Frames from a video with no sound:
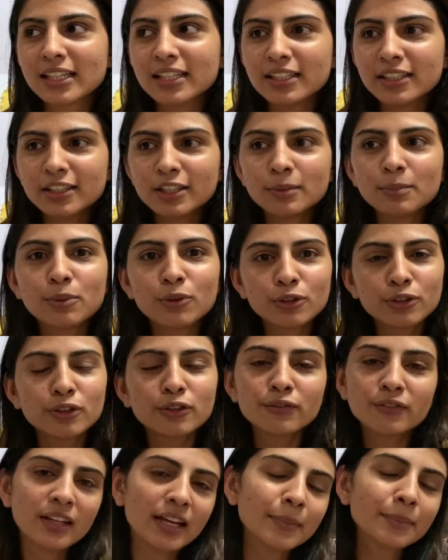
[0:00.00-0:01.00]
cleared both
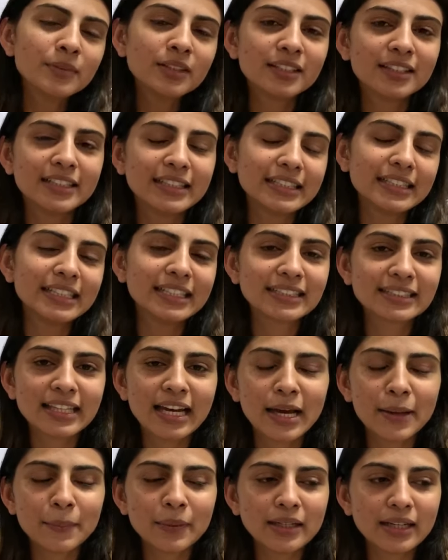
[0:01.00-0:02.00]
of them, the written
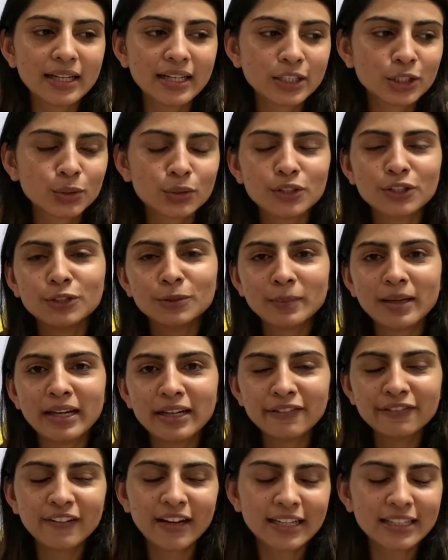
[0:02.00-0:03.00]
exam, and I told you my
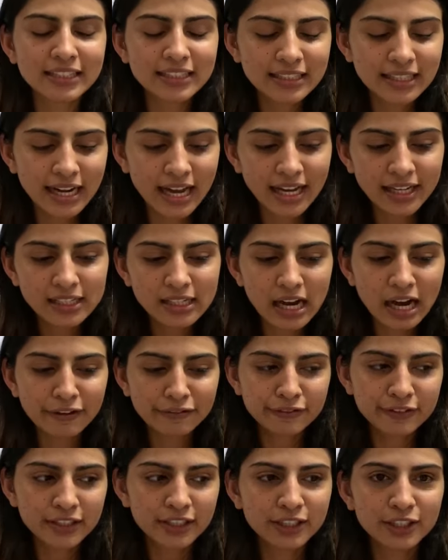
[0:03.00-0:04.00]
final rank
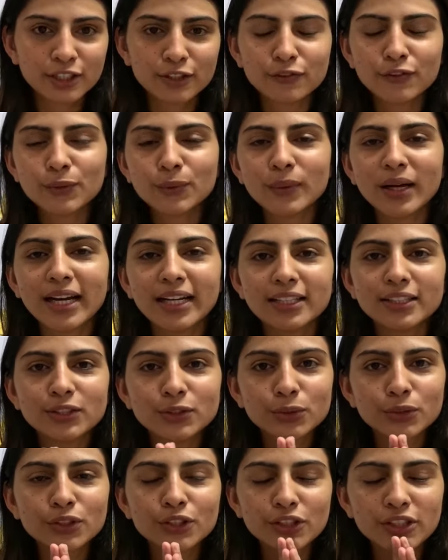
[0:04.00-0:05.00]
after interview and
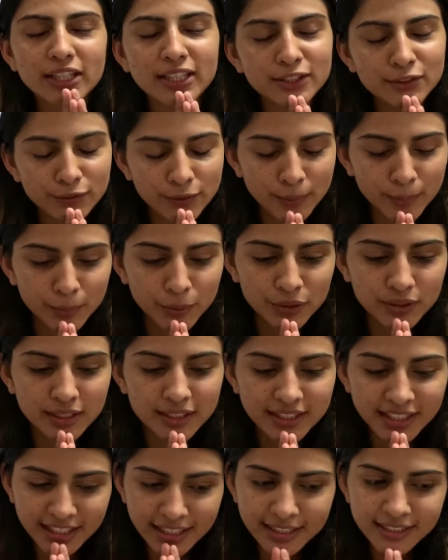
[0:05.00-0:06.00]
studio test from both
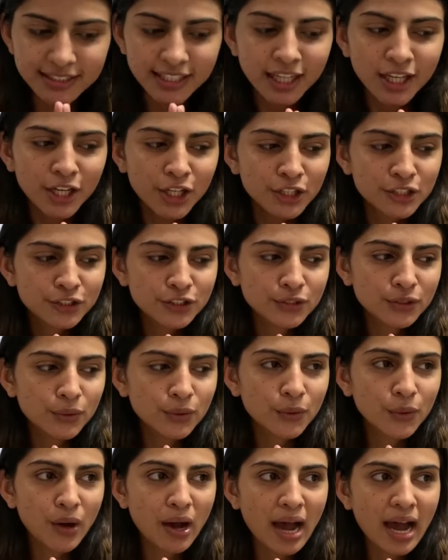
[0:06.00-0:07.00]
the things. So
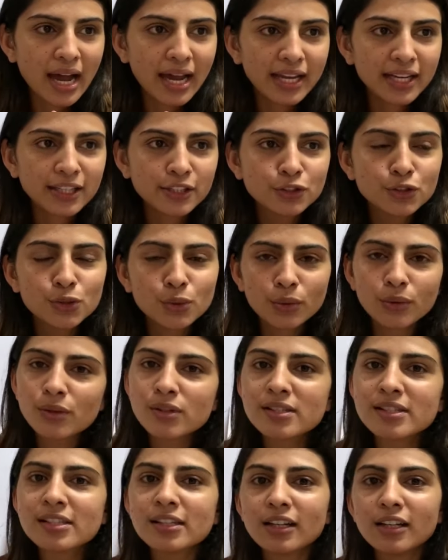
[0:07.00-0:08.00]
I
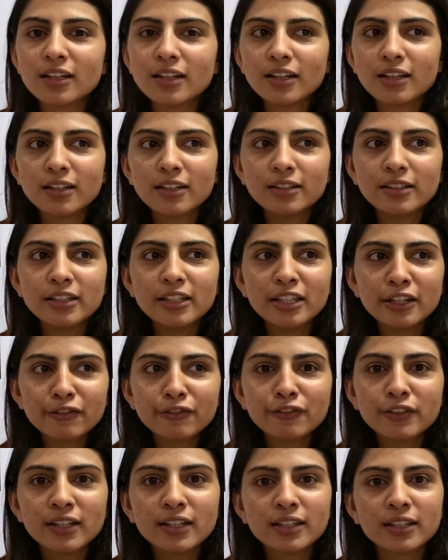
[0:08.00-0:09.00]
chose uh, N I
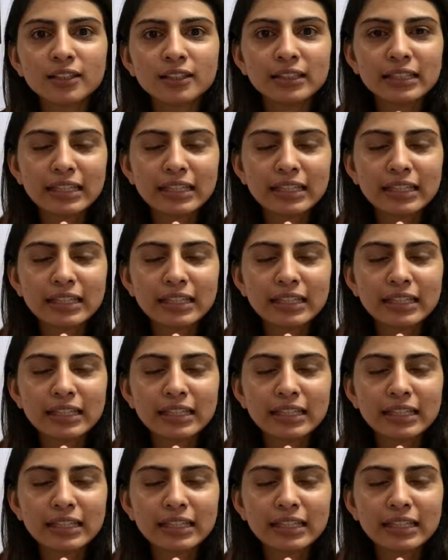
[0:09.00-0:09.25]
F T